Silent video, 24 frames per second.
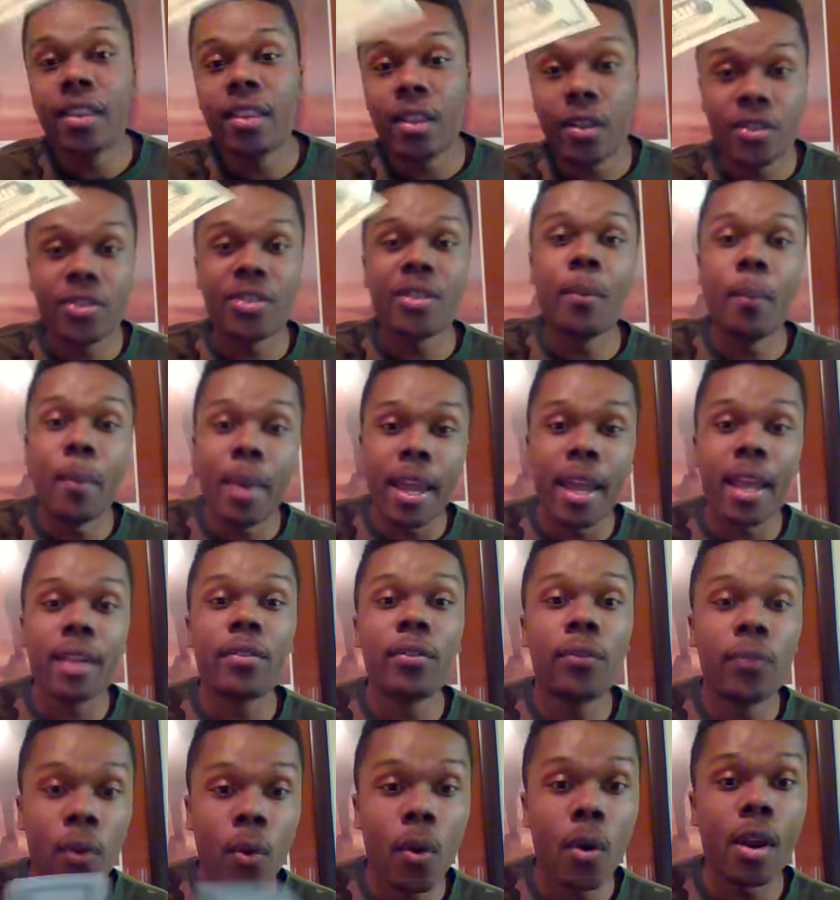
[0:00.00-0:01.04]
there's demand
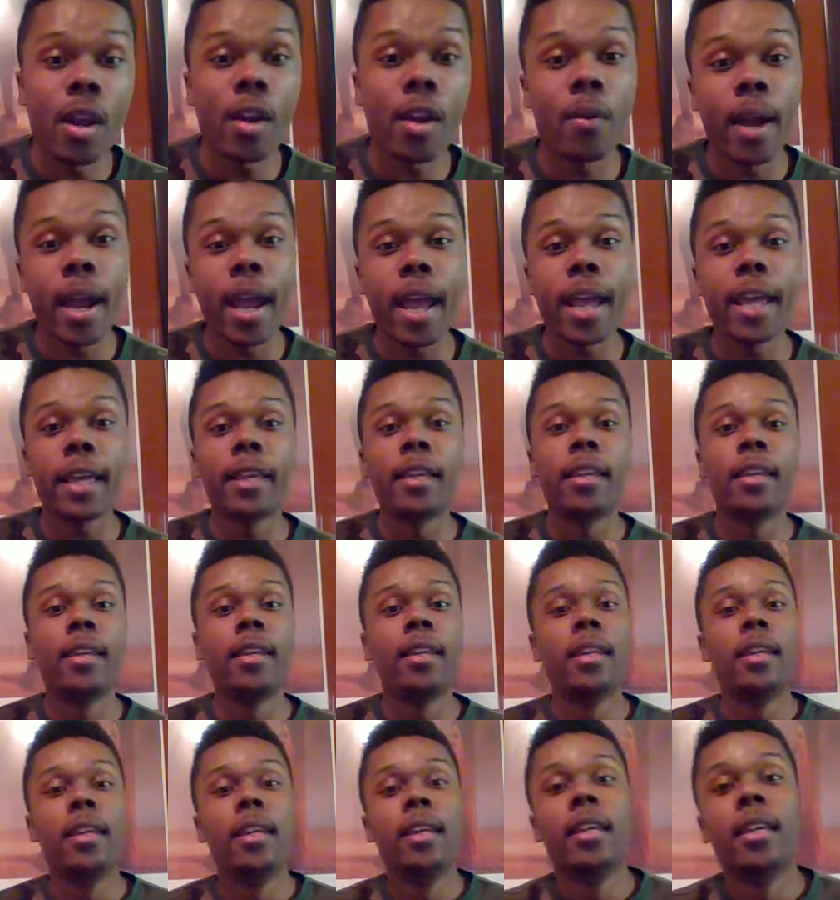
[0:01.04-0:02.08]
for it, right?
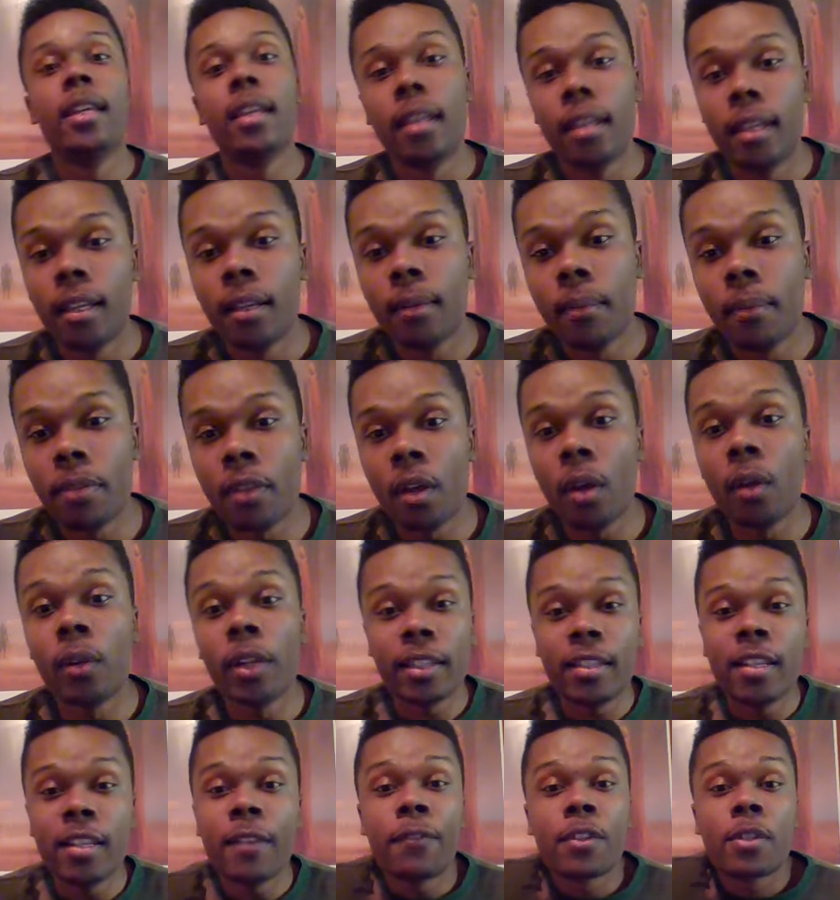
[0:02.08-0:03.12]
The
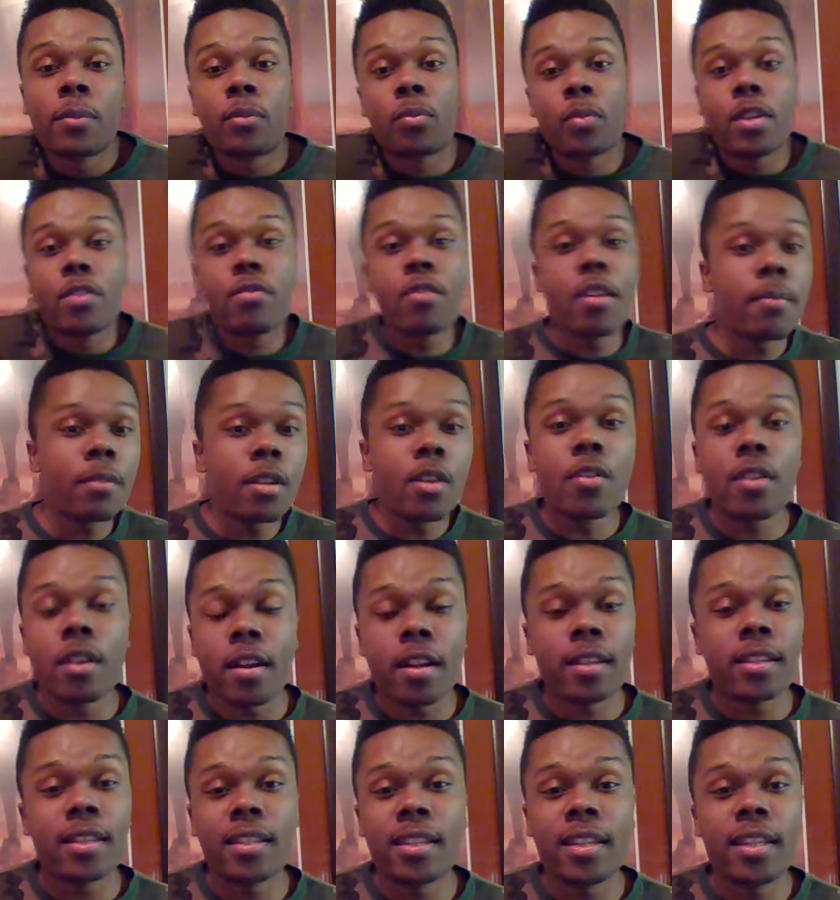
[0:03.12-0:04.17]
only difference between
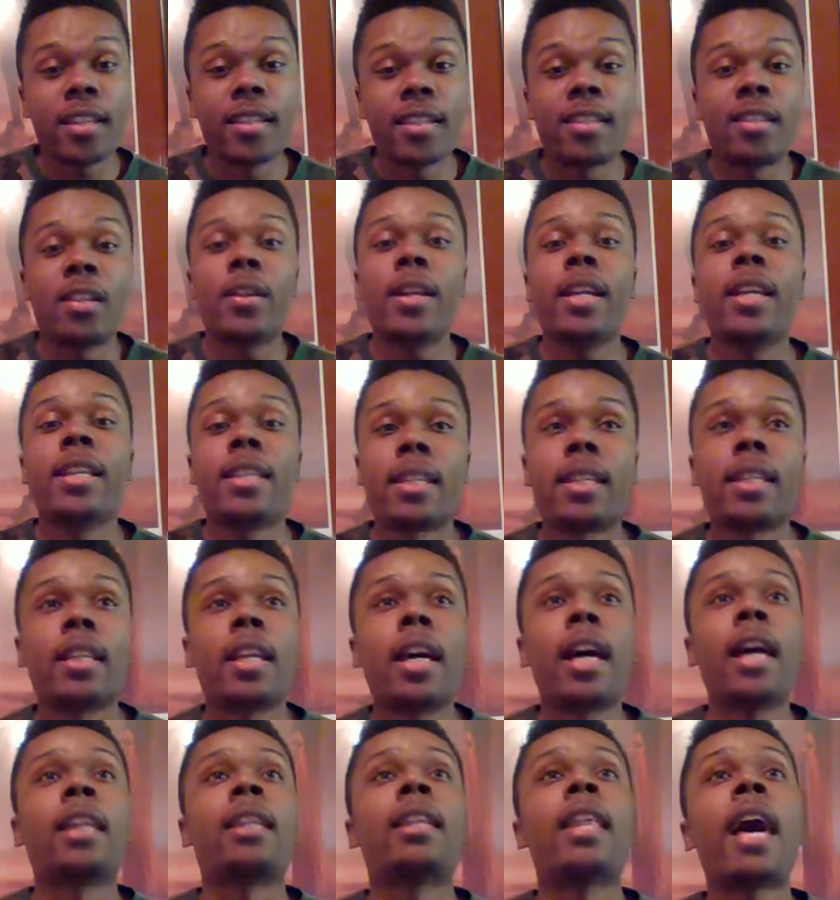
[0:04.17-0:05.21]
cryptocurrencies is there isn't
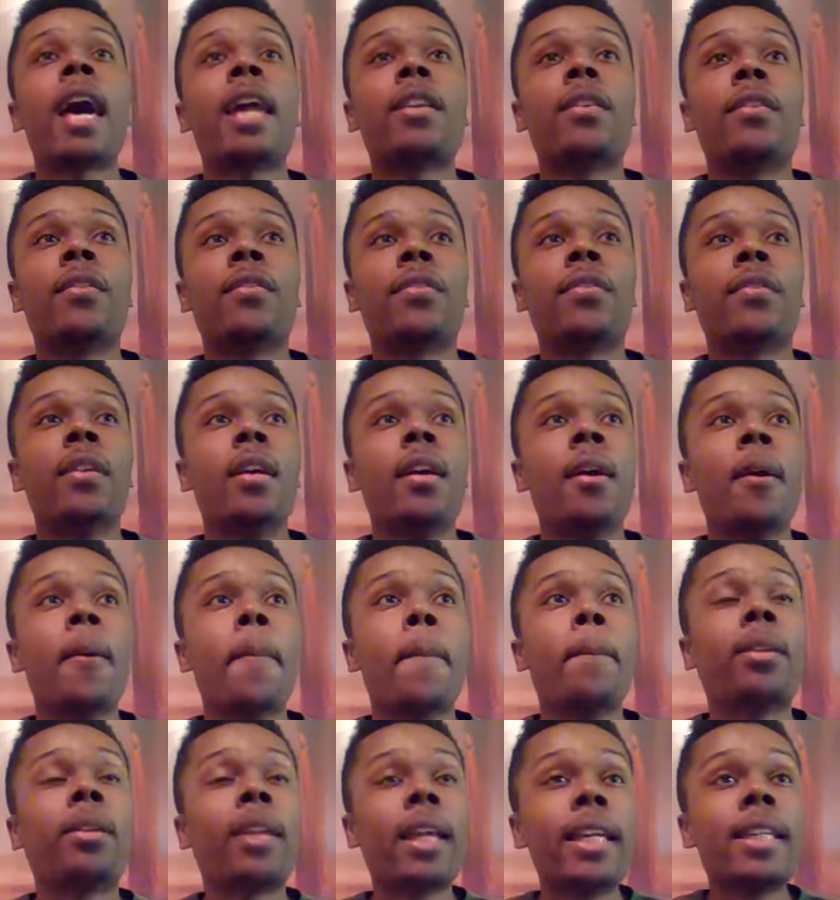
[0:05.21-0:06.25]
a lot of
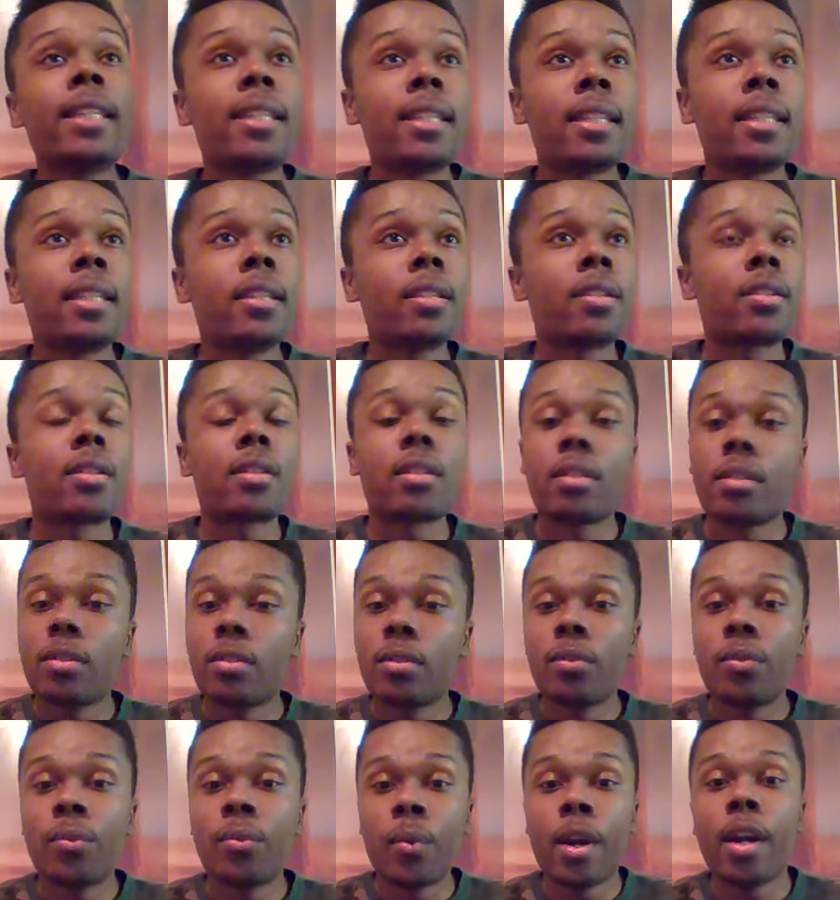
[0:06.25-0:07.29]
places
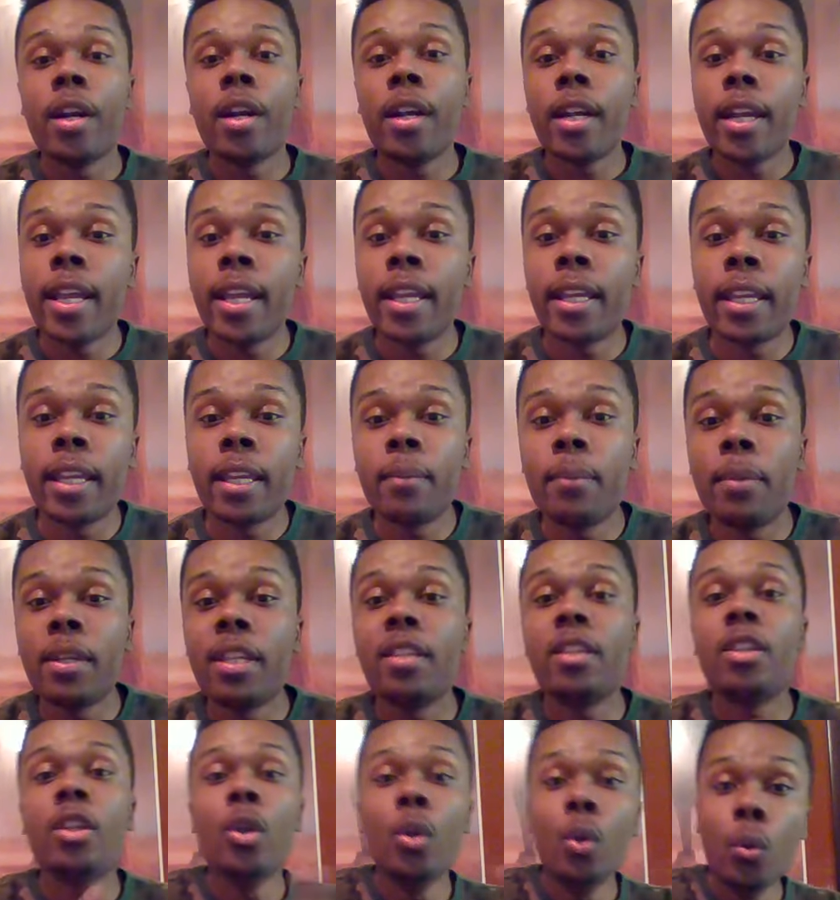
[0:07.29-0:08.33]
where it can be
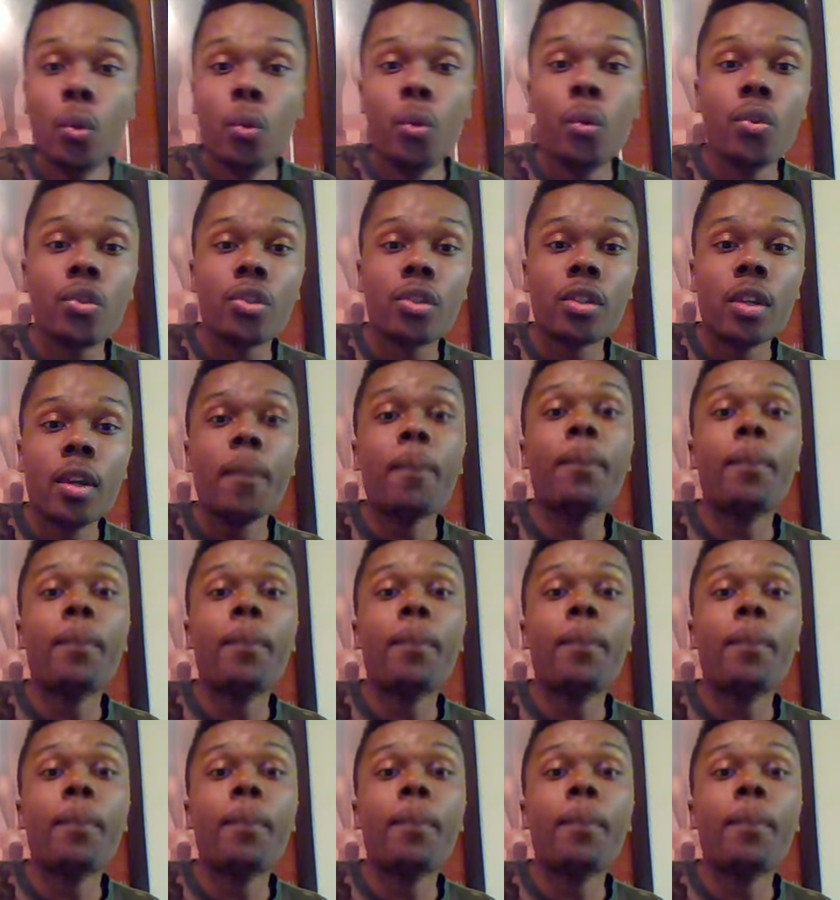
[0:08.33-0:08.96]
used,